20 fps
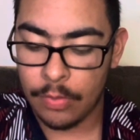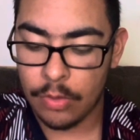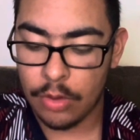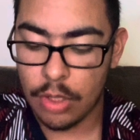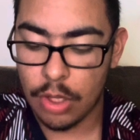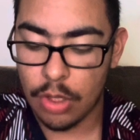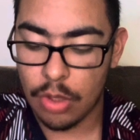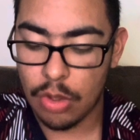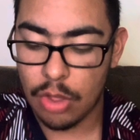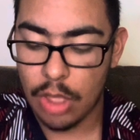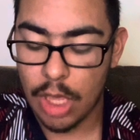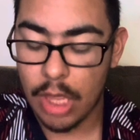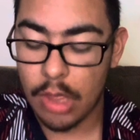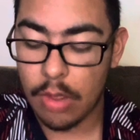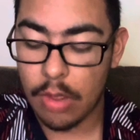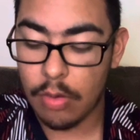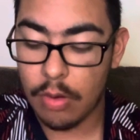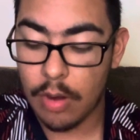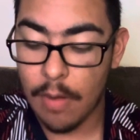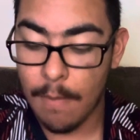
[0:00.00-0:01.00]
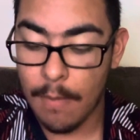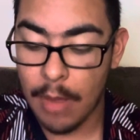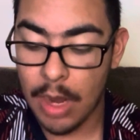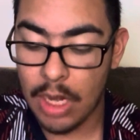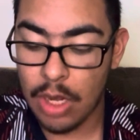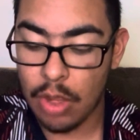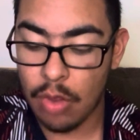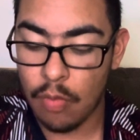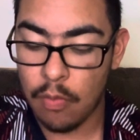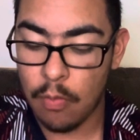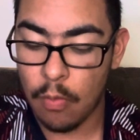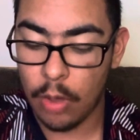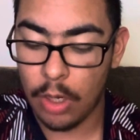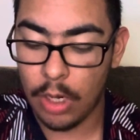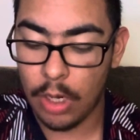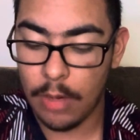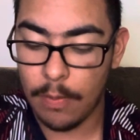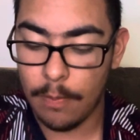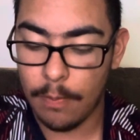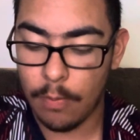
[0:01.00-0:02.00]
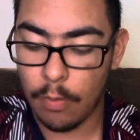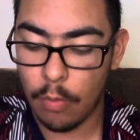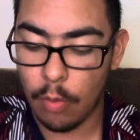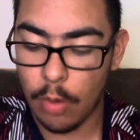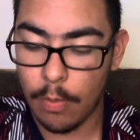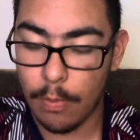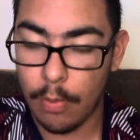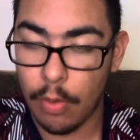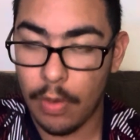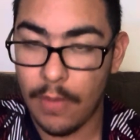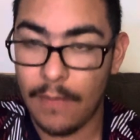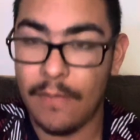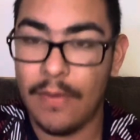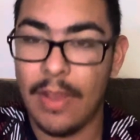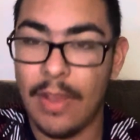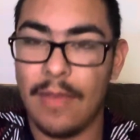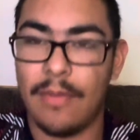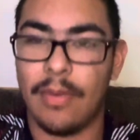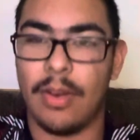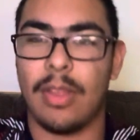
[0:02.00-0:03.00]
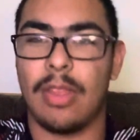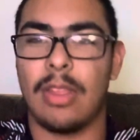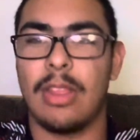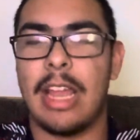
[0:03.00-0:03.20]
The Jets are a -1 point favorites.